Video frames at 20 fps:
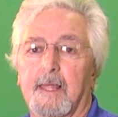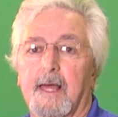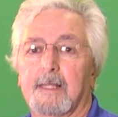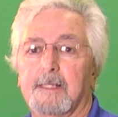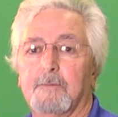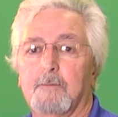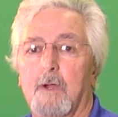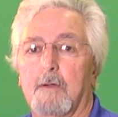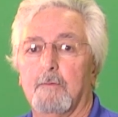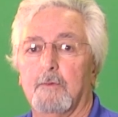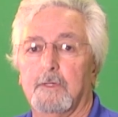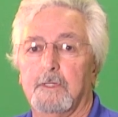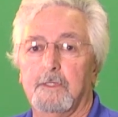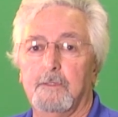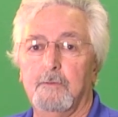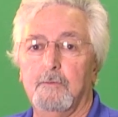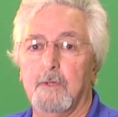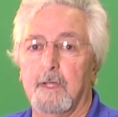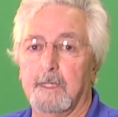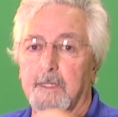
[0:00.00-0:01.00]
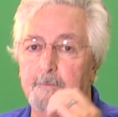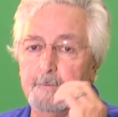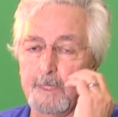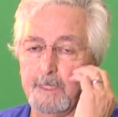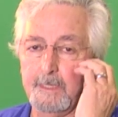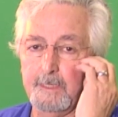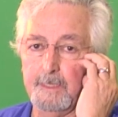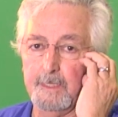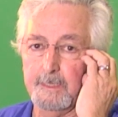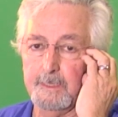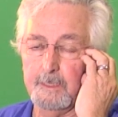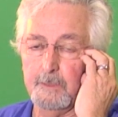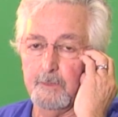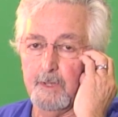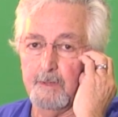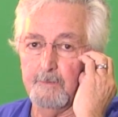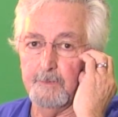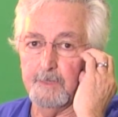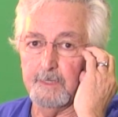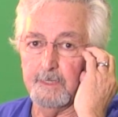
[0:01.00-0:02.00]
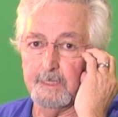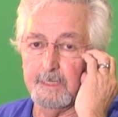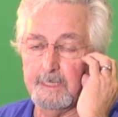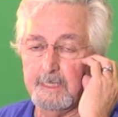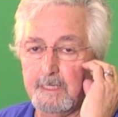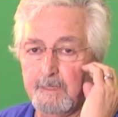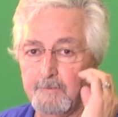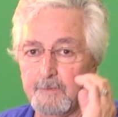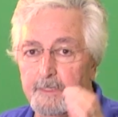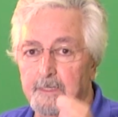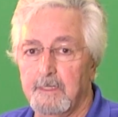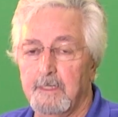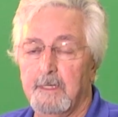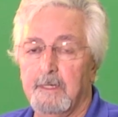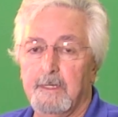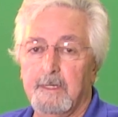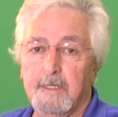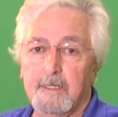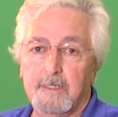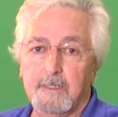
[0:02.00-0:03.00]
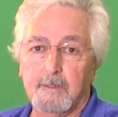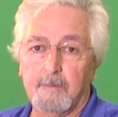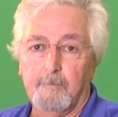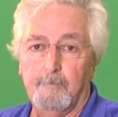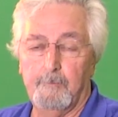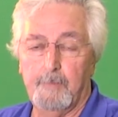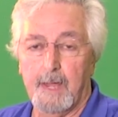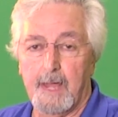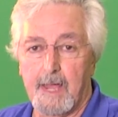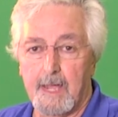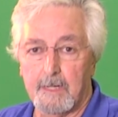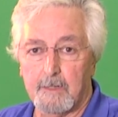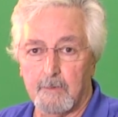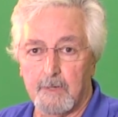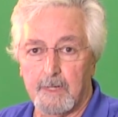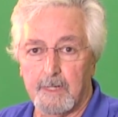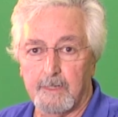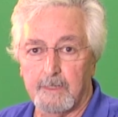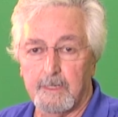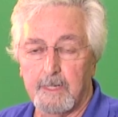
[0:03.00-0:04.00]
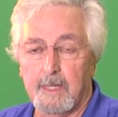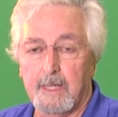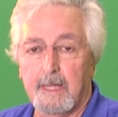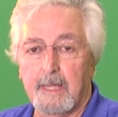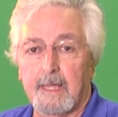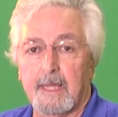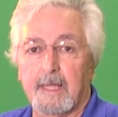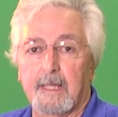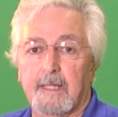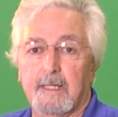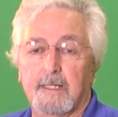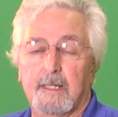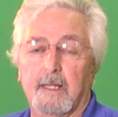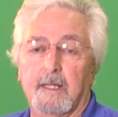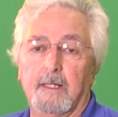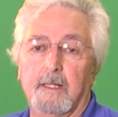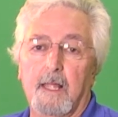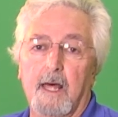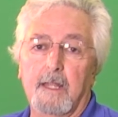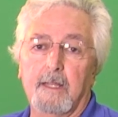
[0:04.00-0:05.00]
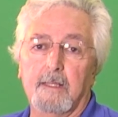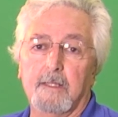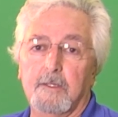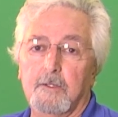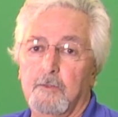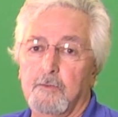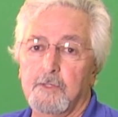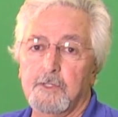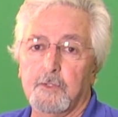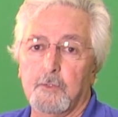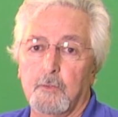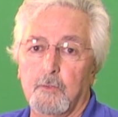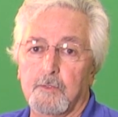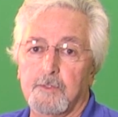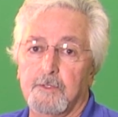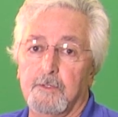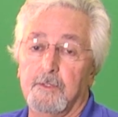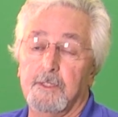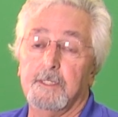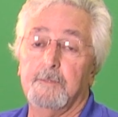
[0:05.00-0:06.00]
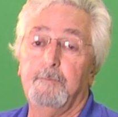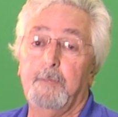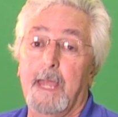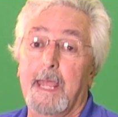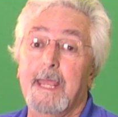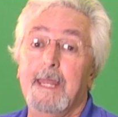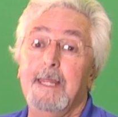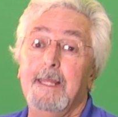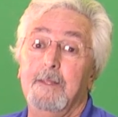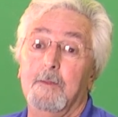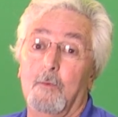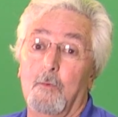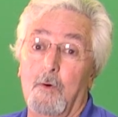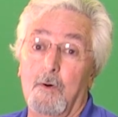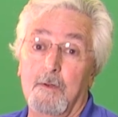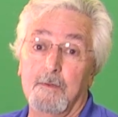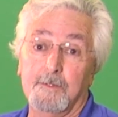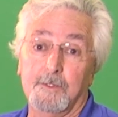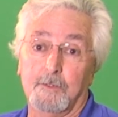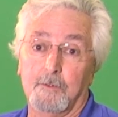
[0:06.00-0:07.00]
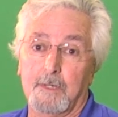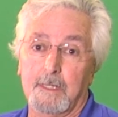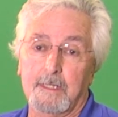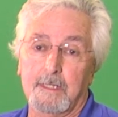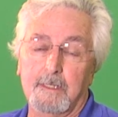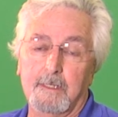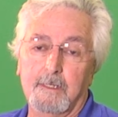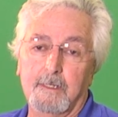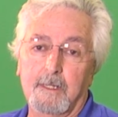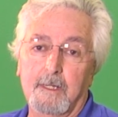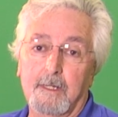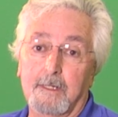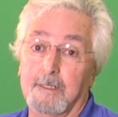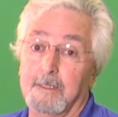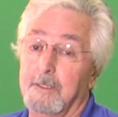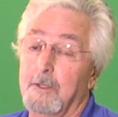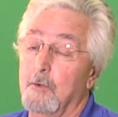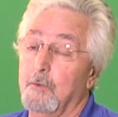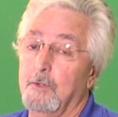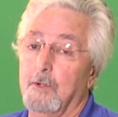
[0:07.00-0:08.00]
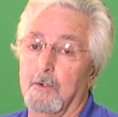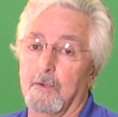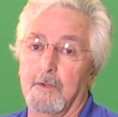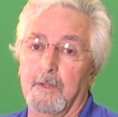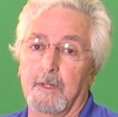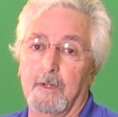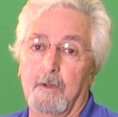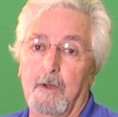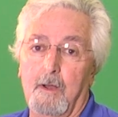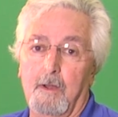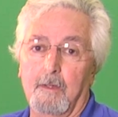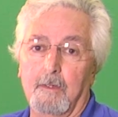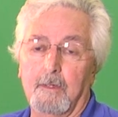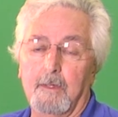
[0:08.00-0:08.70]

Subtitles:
why we do recommend that you have an even background. And a lot of the new schools, they're just painting the walls green, no curtain at all.